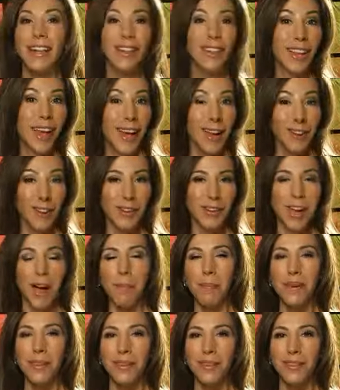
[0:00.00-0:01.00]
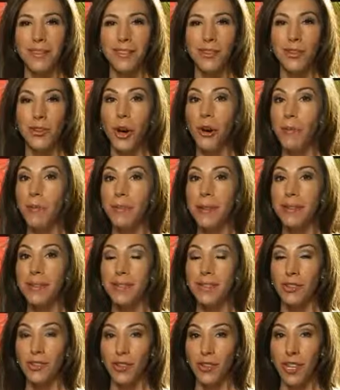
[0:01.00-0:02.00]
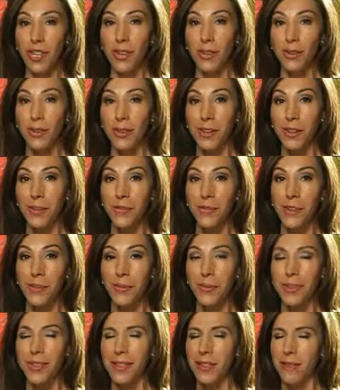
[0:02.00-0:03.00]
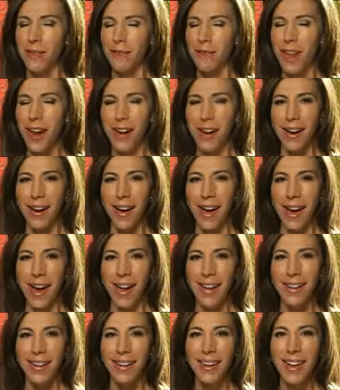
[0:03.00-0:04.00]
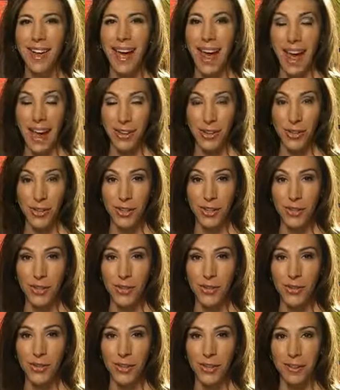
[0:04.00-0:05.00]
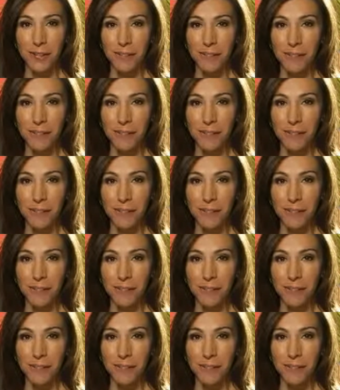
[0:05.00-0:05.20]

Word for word: in lighter topics, don't miss the She Knows interview with the very hot Ashton Kutcher.